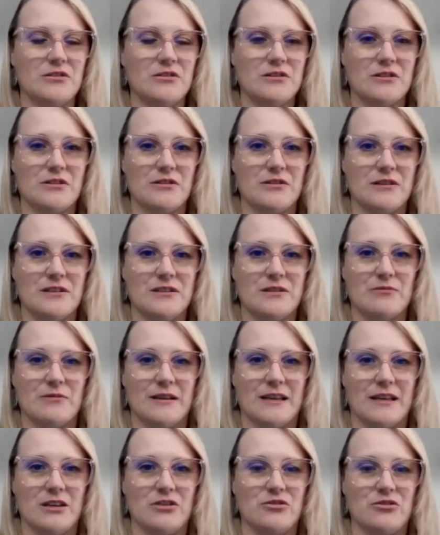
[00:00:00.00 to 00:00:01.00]
So it's
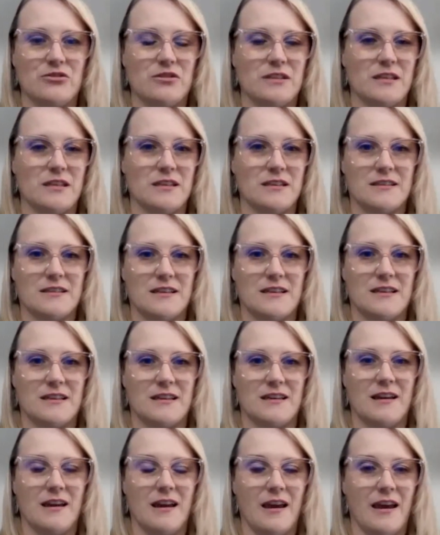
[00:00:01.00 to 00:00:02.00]
really interesting to
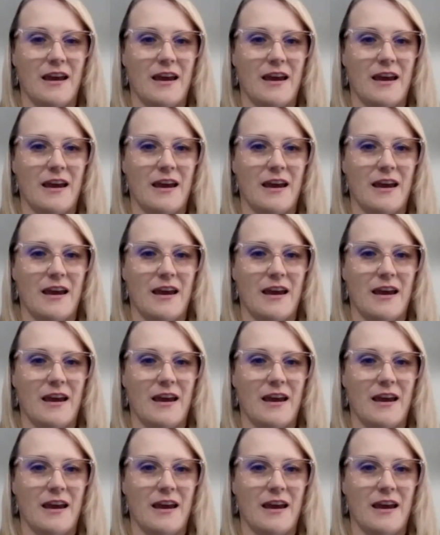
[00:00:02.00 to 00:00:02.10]
see